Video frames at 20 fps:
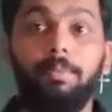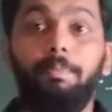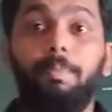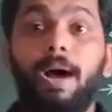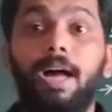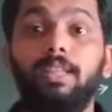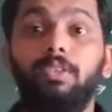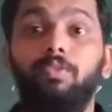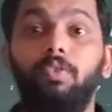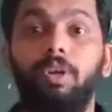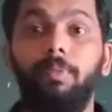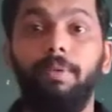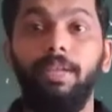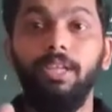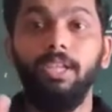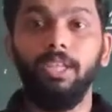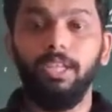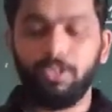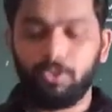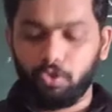Path will
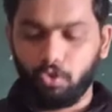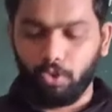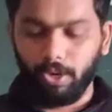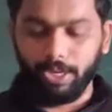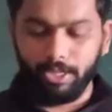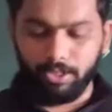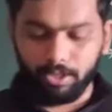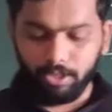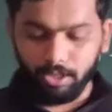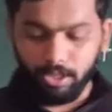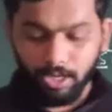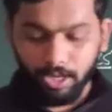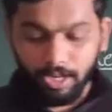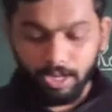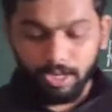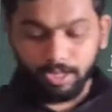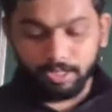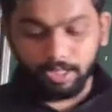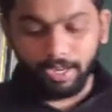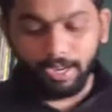be straight.
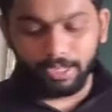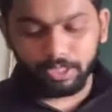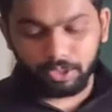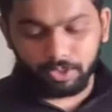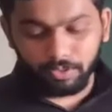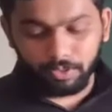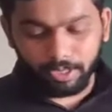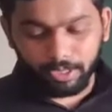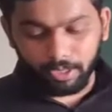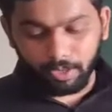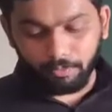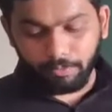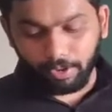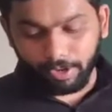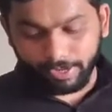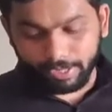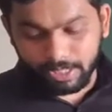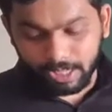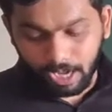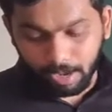The next one,
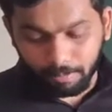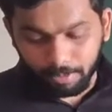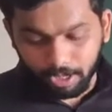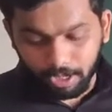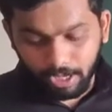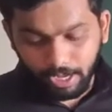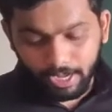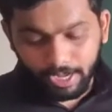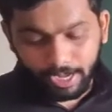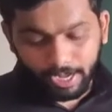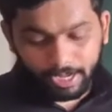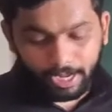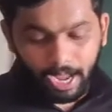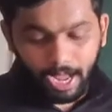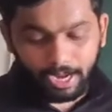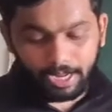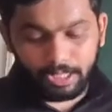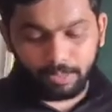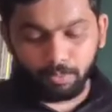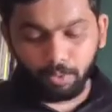for example, a
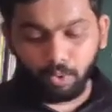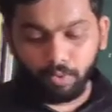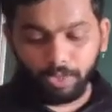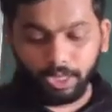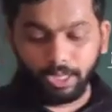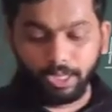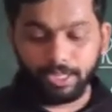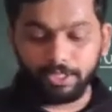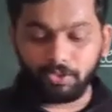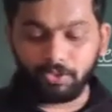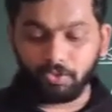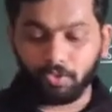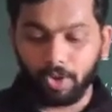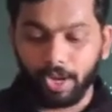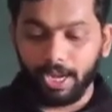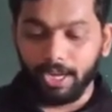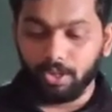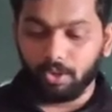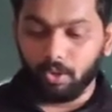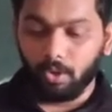car is moving in a
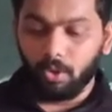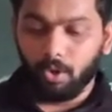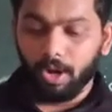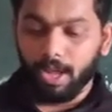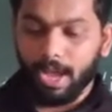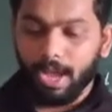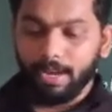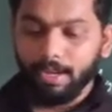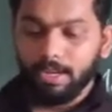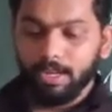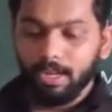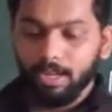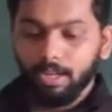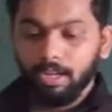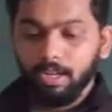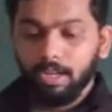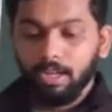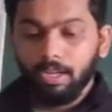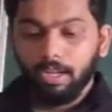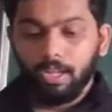straight road and
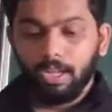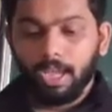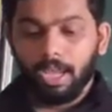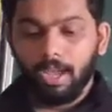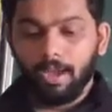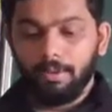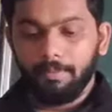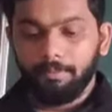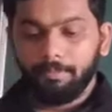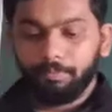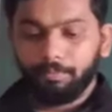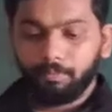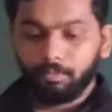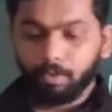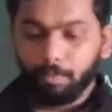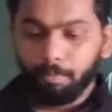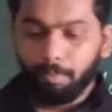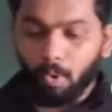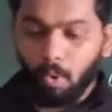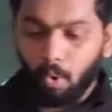a
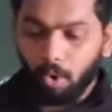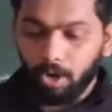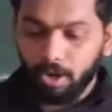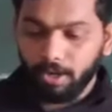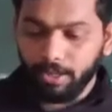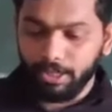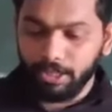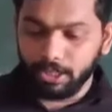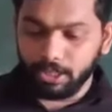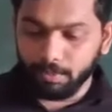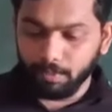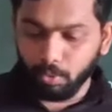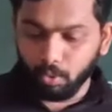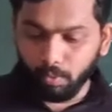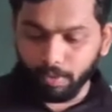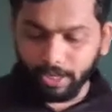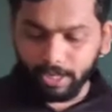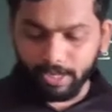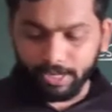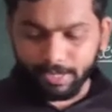board is
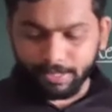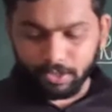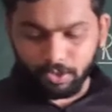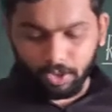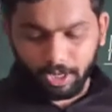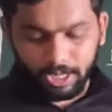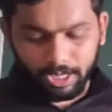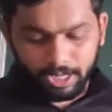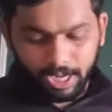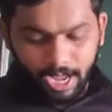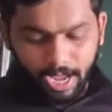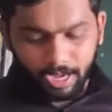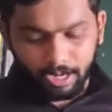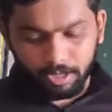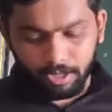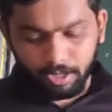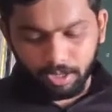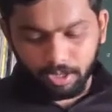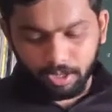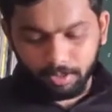moving in a straight
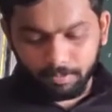line.